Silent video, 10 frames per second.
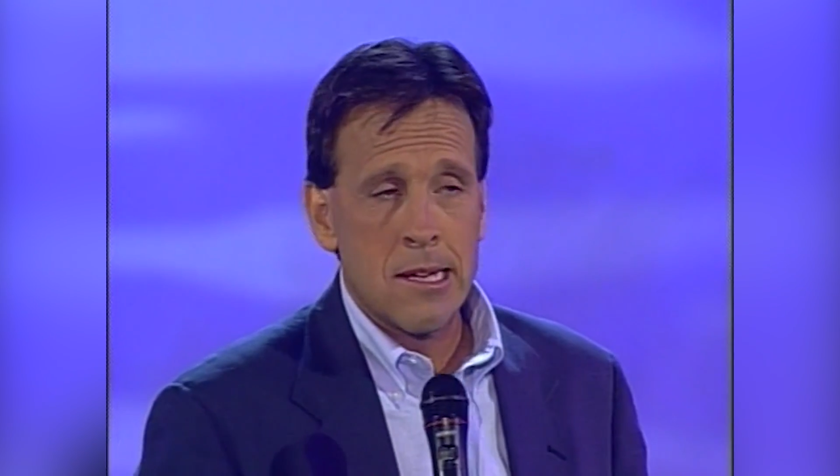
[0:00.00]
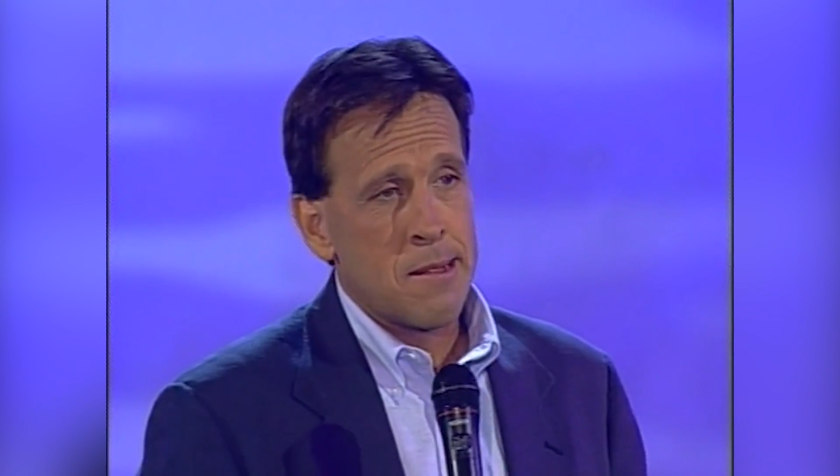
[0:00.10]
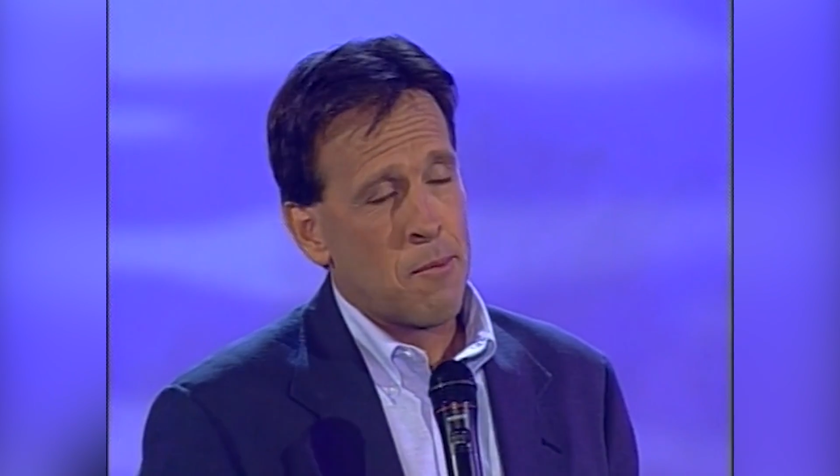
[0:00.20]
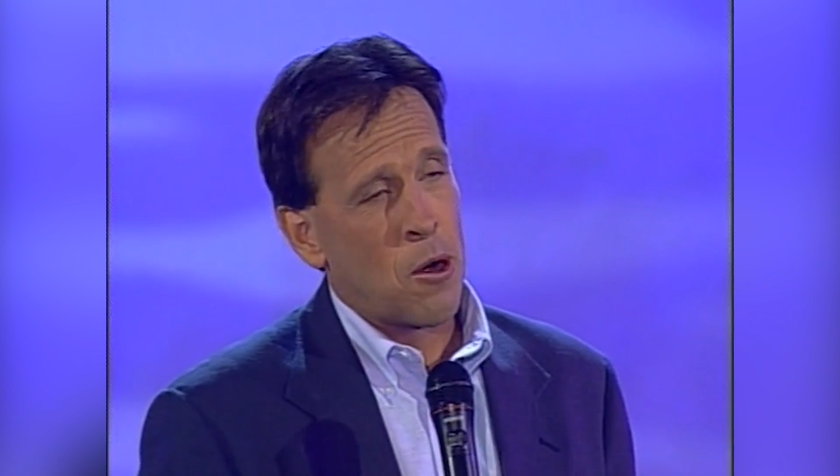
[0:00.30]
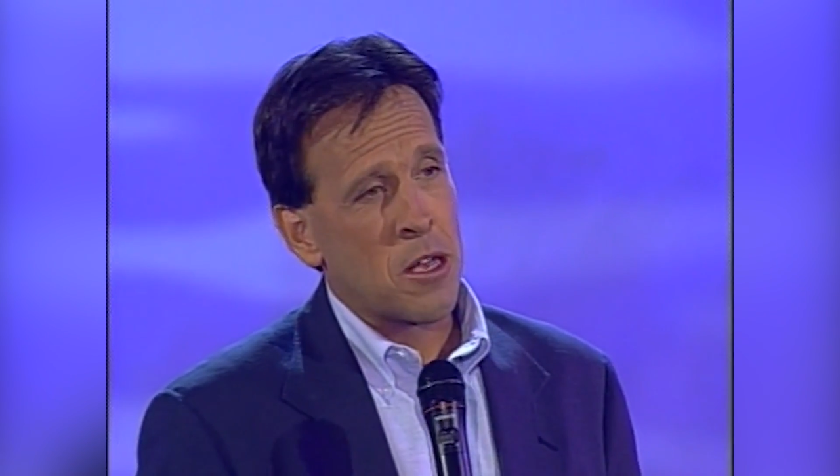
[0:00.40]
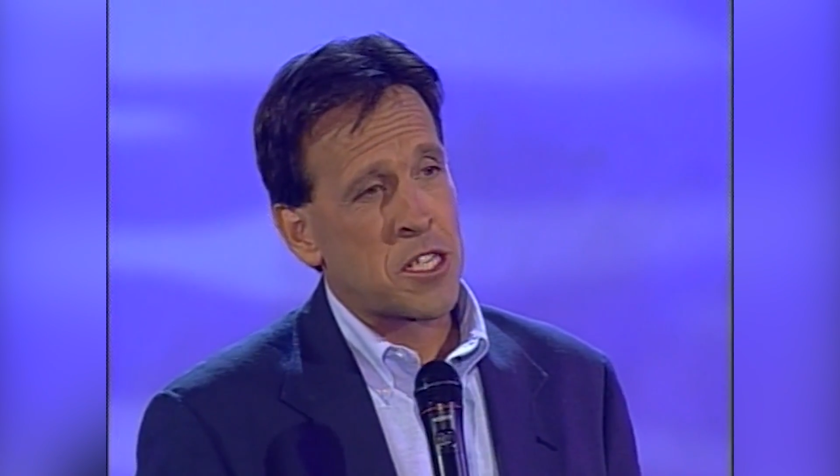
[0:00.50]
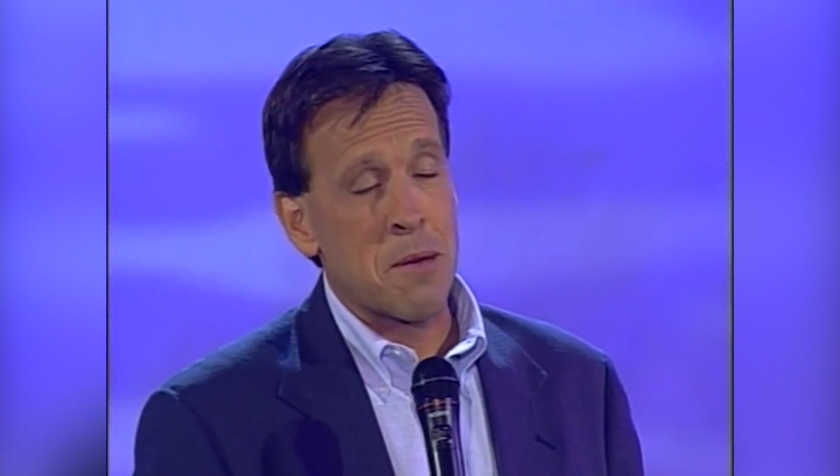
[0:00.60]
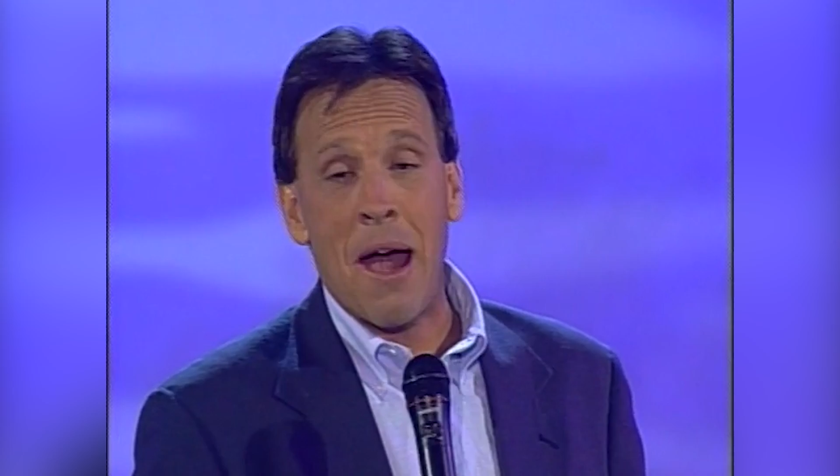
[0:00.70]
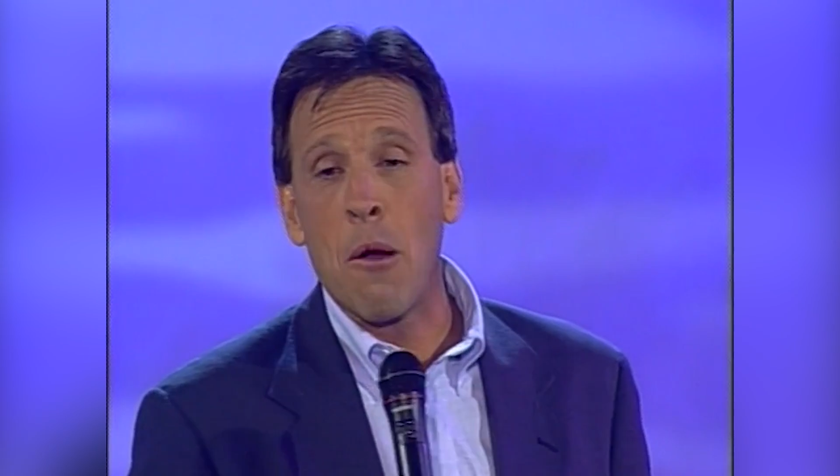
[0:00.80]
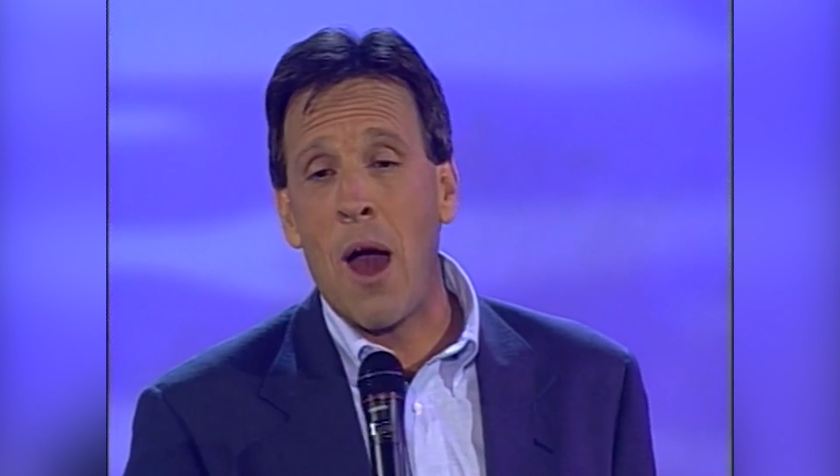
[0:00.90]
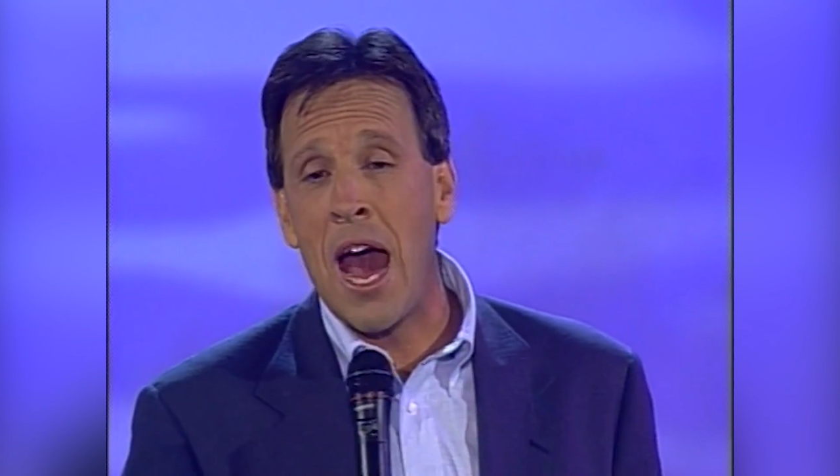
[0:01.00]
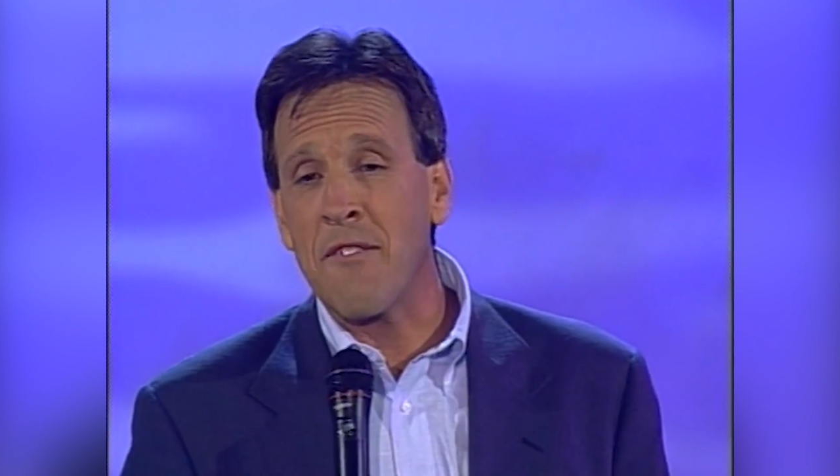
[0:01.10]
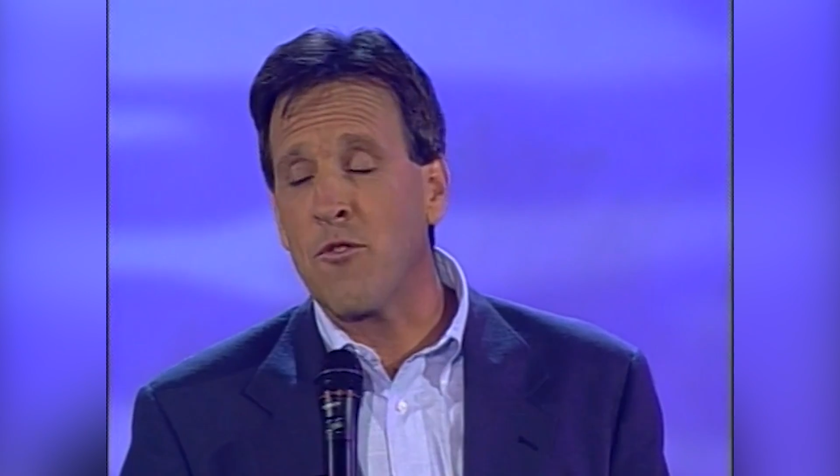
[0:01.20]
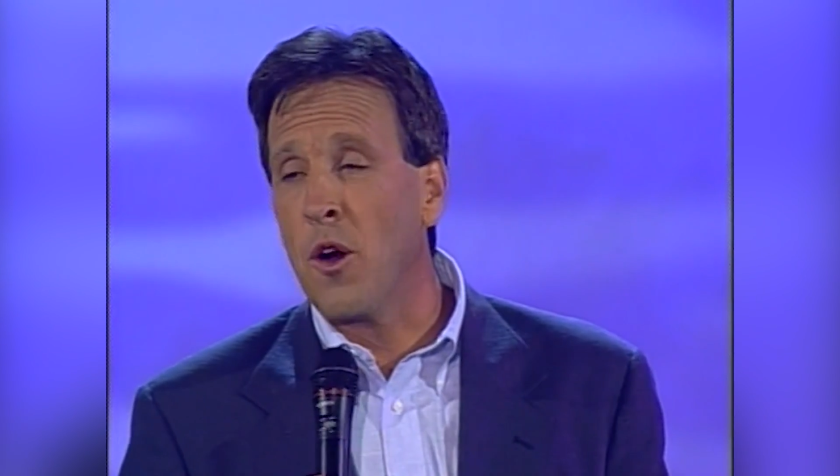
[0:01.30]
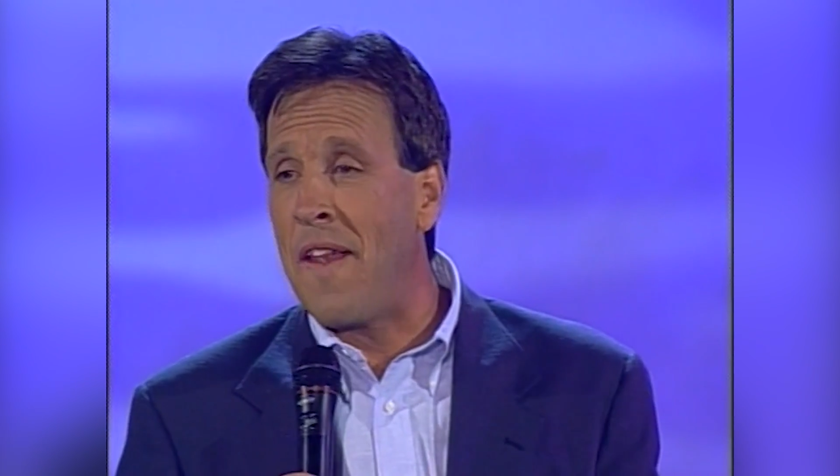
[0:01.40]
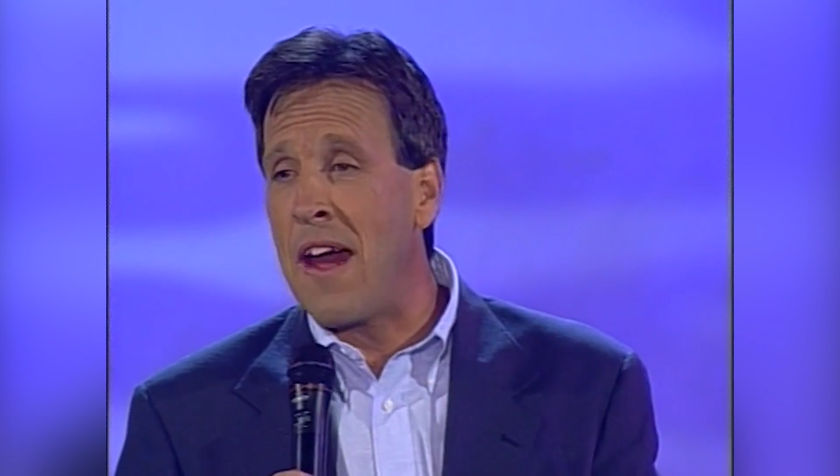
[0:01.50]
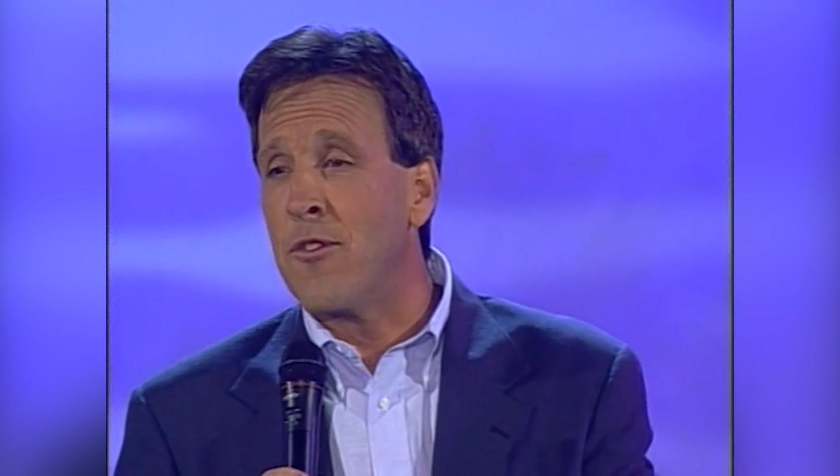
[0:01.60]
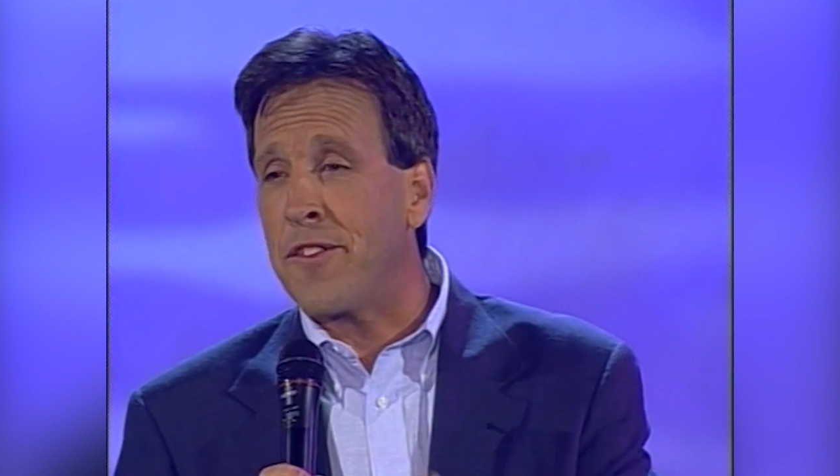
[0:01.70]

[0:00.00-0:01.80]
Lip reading: Well, see, my wife will never